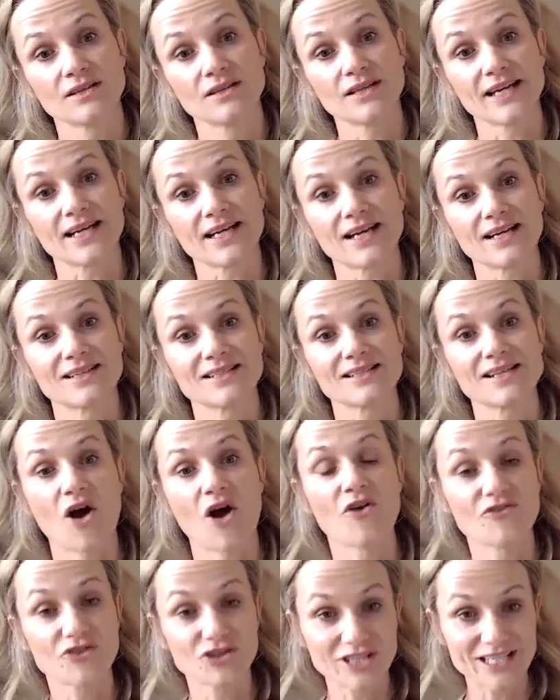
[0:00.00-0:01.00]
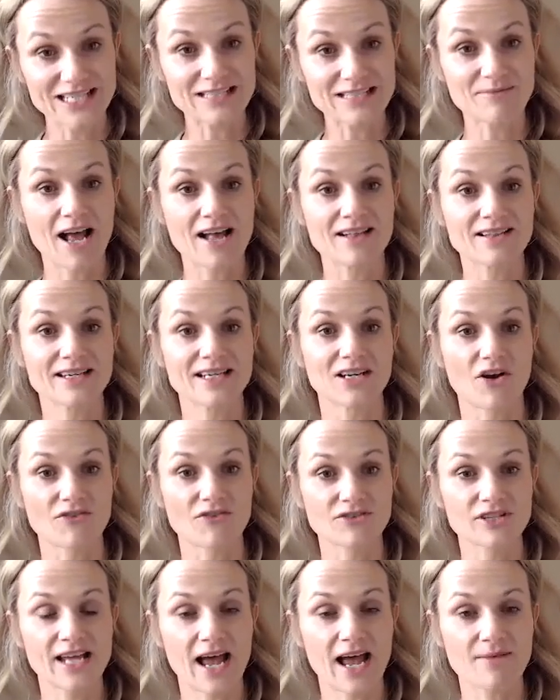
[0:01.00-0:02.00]
like overly smiling and
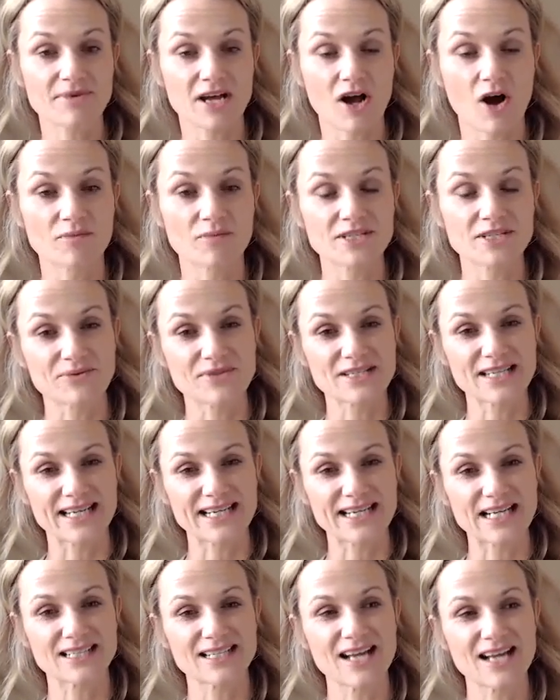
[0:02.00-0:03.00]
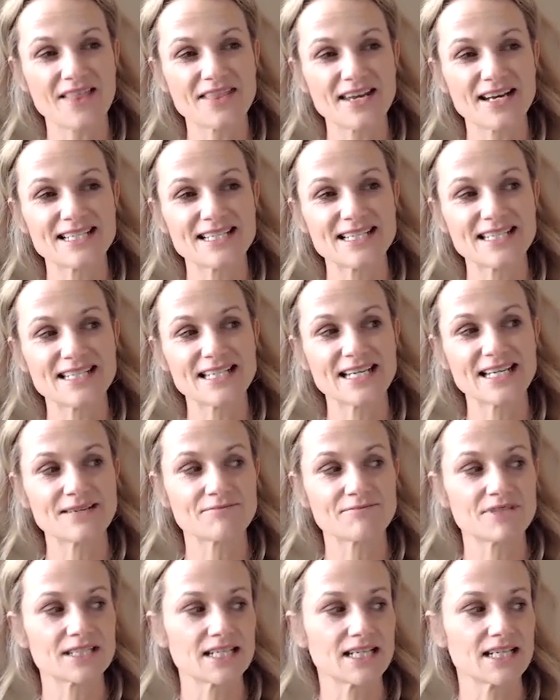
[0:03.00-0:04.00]
overly happy. Almost, I was like, not that it
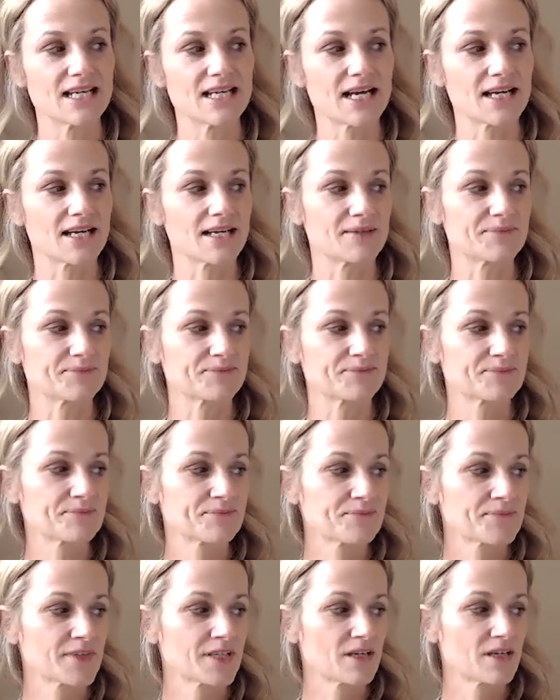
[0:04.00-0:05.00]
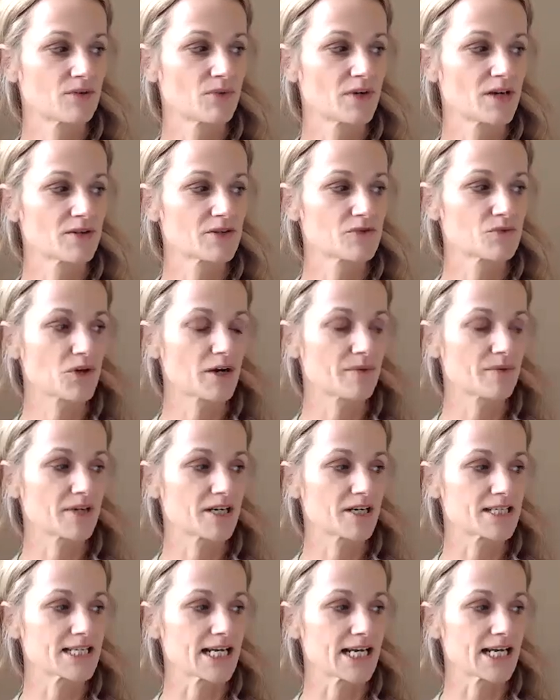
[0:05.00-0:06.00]
seemed, what is the word I'm
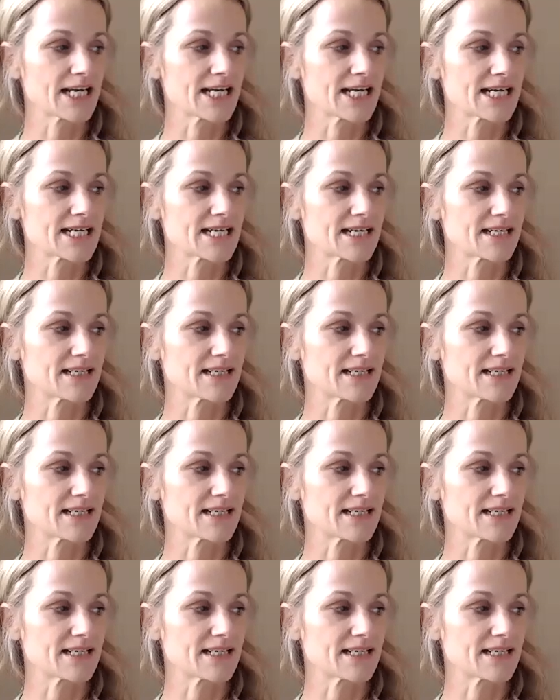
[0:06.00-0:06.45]
going to say?